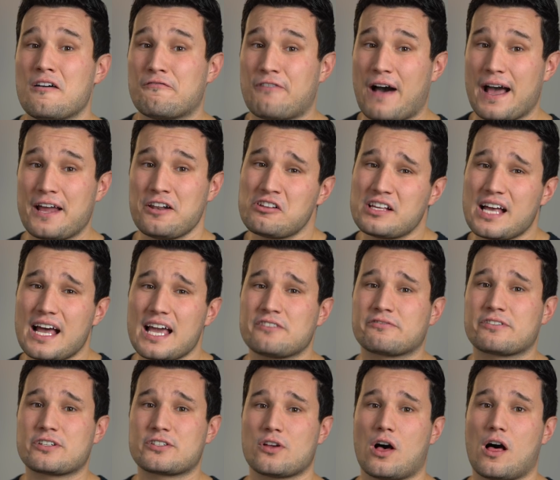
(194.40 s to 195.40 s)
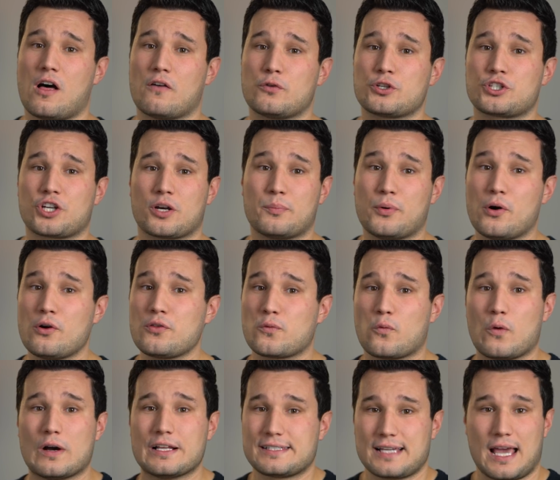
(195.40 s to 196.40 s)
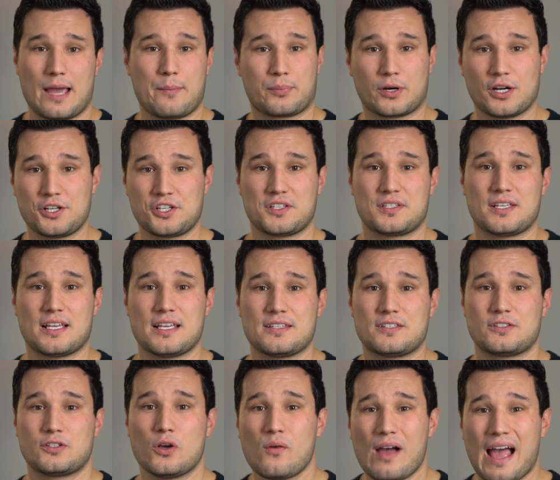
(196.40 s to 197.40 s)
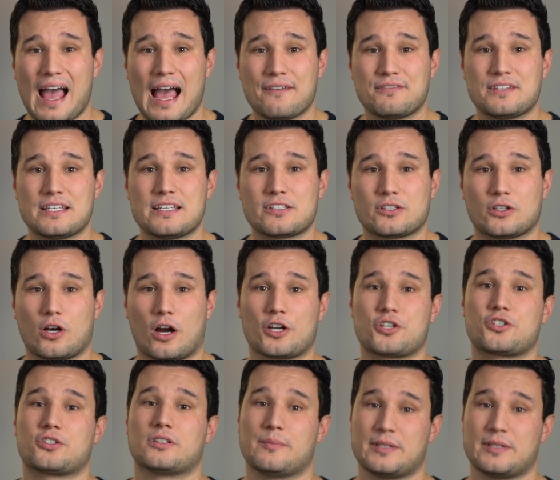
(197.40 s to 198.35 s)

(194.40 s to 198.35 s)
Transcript: Final Cut and Resolve, which are both one-time purchases, don't have these large